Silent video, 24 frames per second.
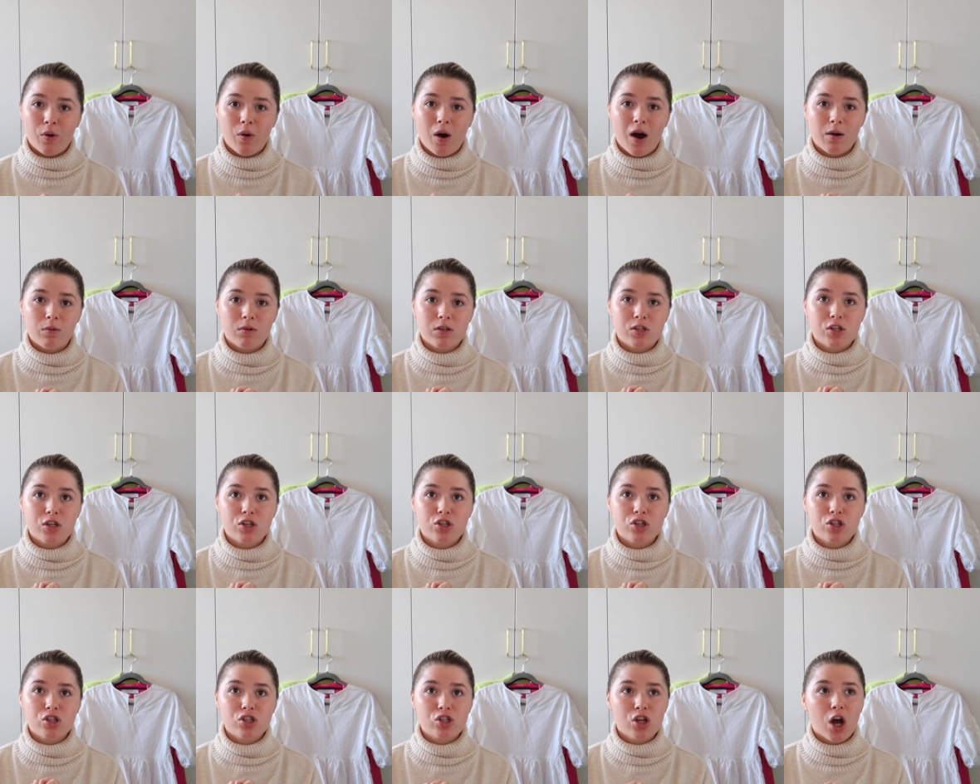I was
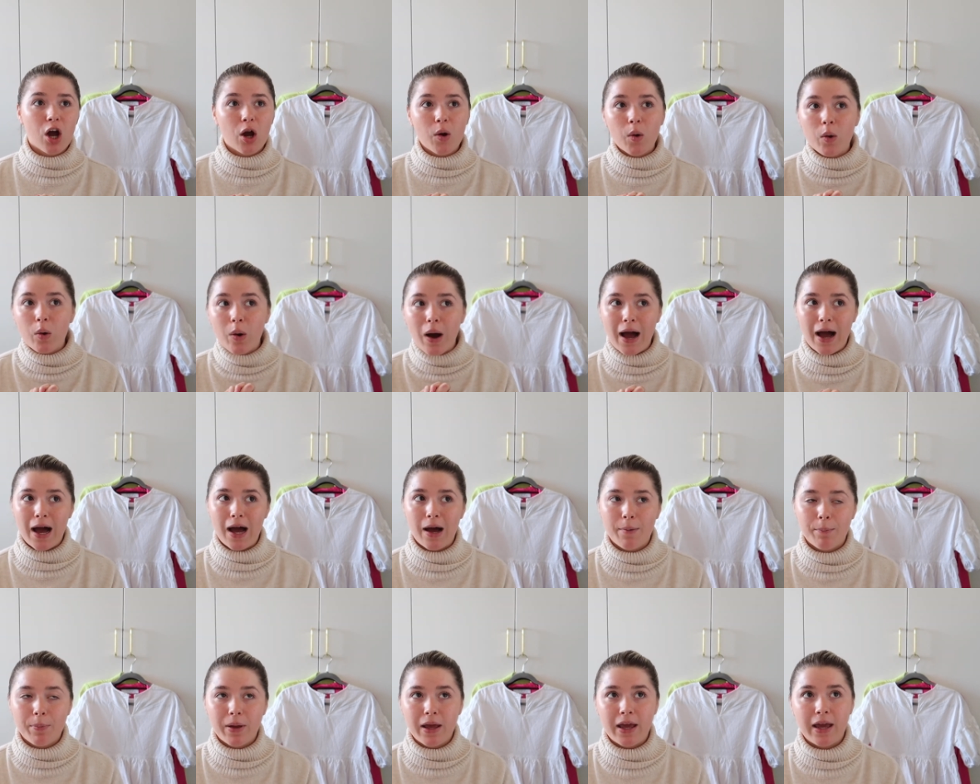so
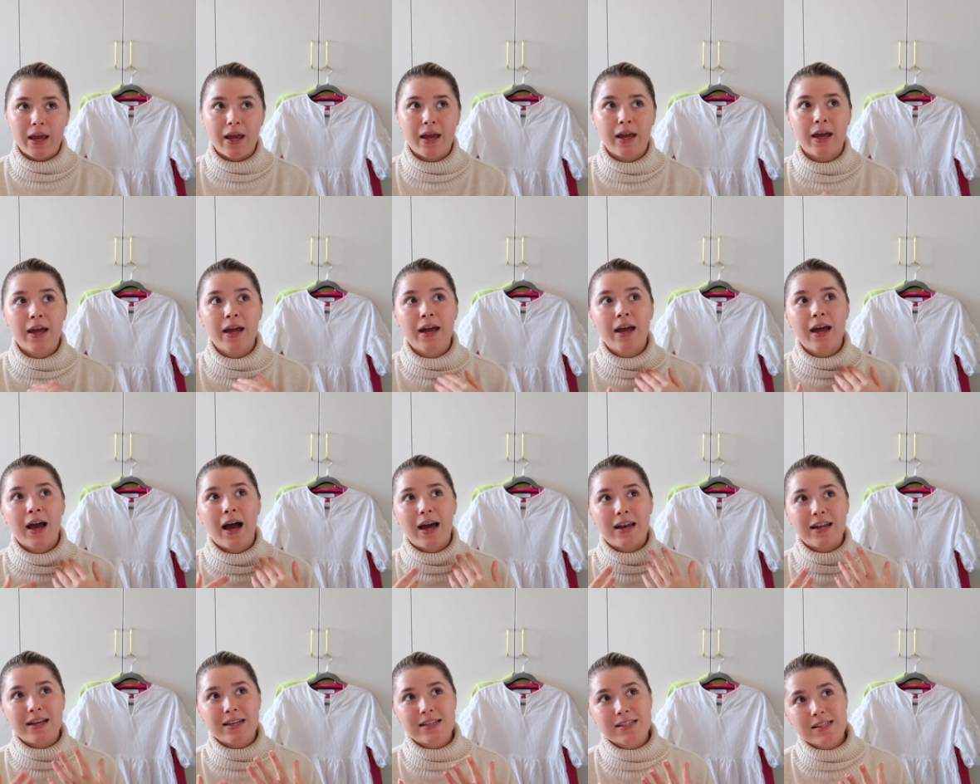happy
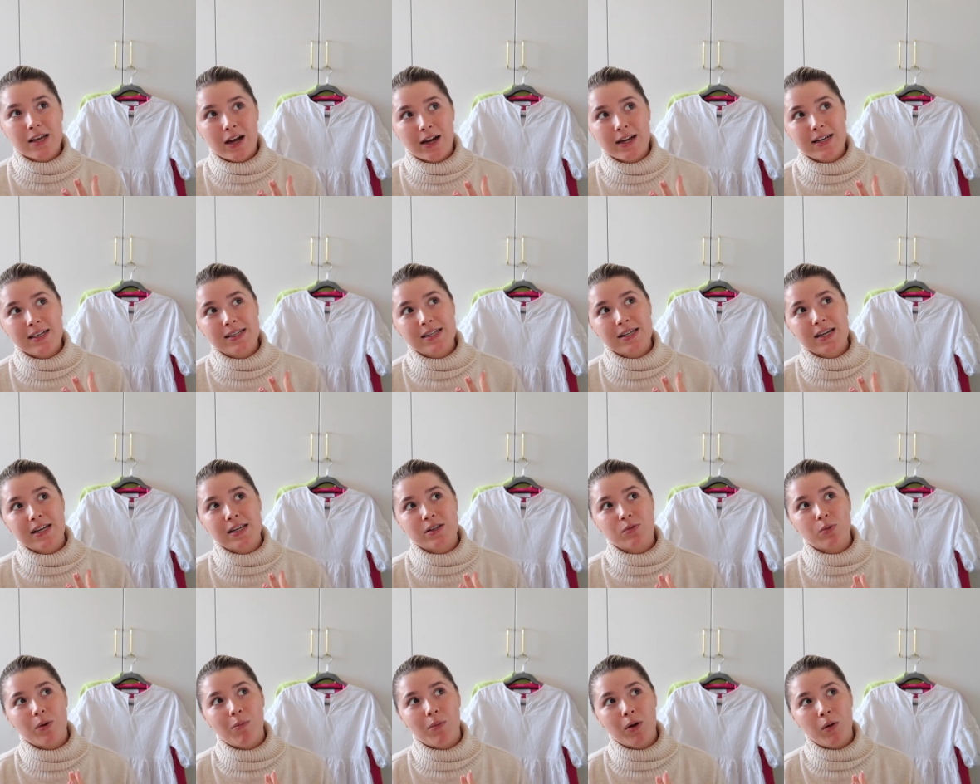and excited
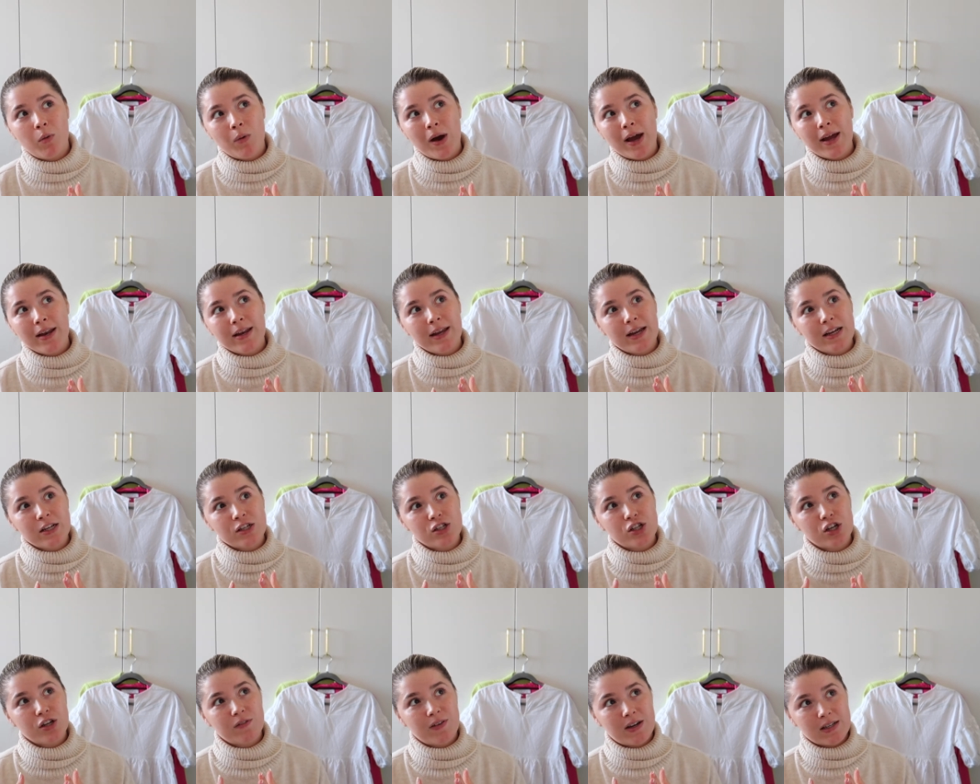when we went in
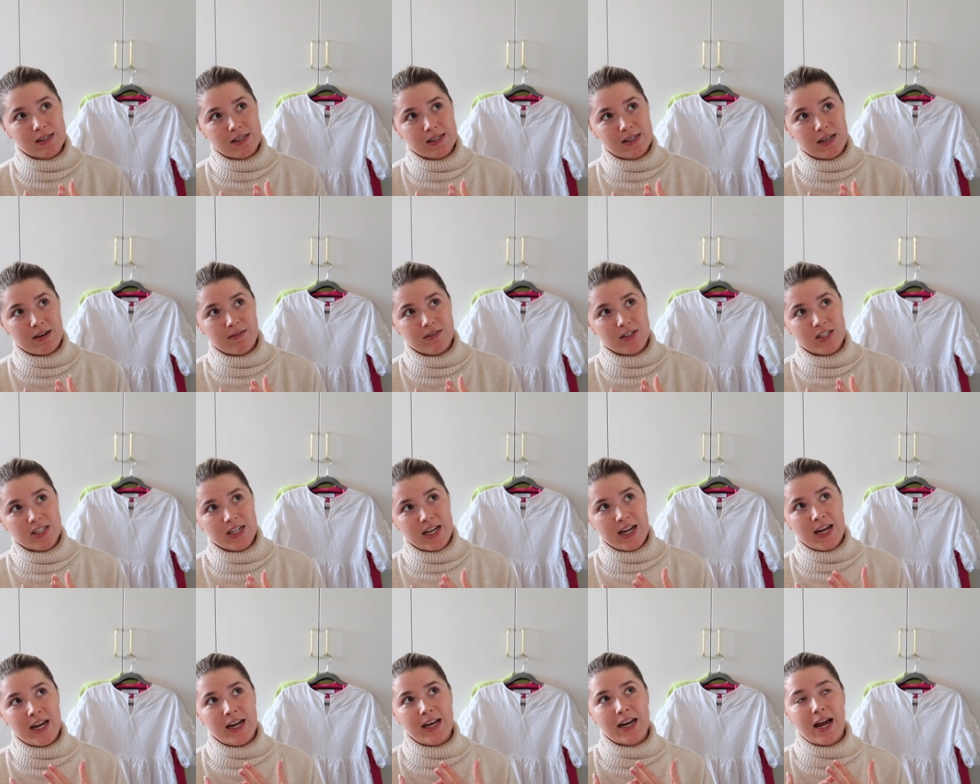
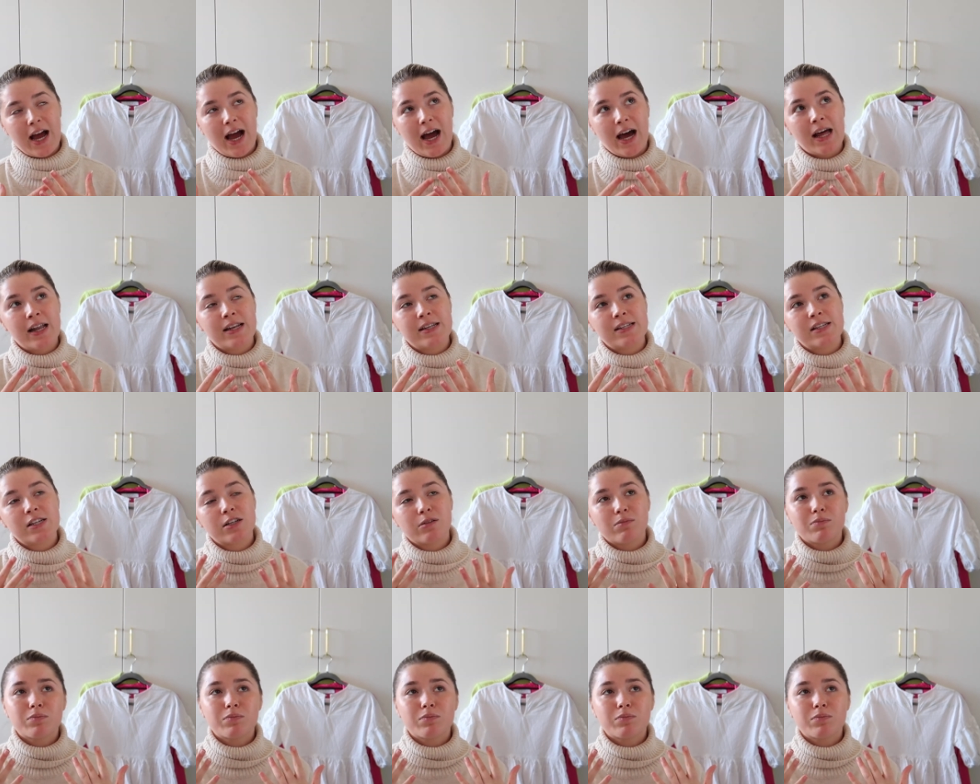2017 and